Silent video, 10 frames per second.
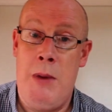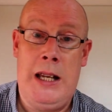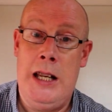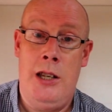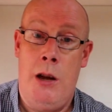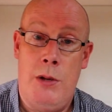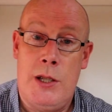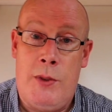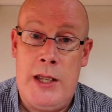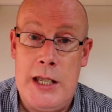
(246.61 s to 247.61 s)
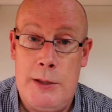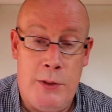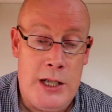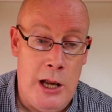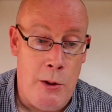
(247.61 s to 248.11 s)
making notes for this
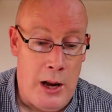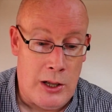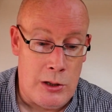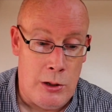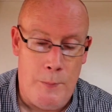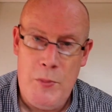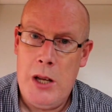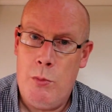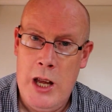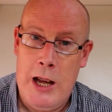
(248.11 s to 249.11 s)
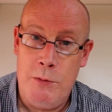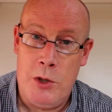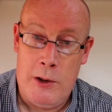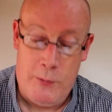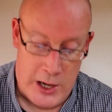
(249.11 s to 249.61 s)
video I thought, we haven't
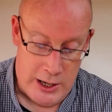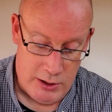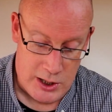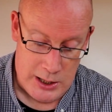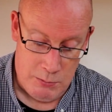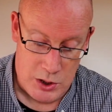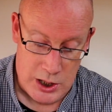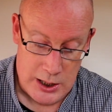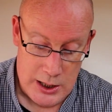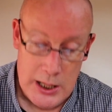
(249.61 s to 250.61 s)
got a fire extinguisher,